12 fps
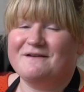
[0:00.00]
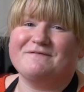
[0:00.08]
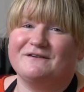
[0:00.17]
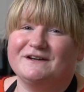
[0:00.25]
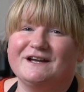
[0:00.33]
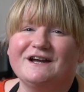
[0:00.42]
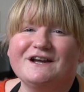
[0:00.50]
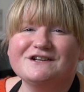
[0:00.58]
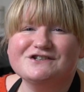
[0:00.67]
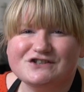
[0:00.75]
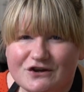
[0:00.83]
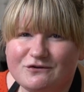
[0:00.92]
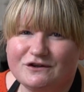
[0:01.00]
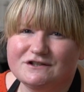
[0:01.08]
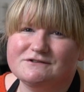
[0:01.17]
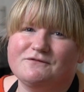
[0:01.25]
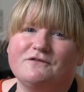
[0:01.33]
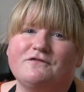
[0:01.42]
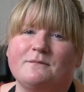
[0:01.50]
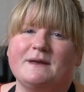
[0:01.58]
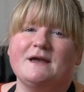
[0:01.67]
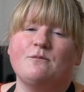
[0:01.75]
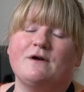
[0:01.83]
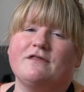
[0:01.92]
I found it so useful for
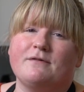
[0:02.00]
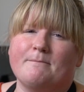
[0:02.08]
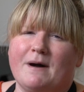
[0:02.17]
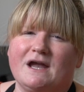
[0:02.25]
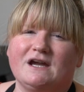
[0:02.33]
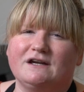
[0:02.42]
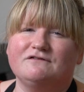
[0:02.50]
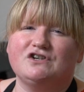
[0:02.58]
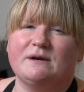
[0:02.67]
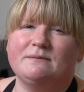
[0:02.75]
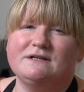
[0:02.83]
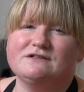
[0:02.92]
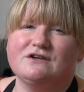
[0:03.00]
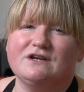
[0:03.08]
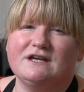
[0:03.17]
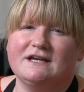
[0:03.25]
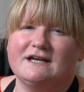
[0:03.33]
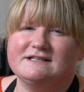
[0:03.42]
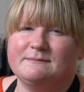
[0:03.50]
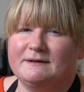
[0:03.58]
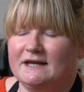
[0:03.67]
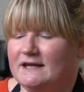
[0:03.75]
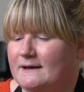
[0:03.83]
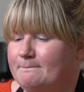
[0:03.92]
me with my kind of Japanese cooking as a
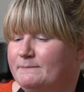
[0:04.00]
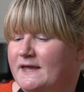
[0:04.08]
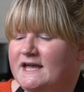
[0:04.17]
beginner,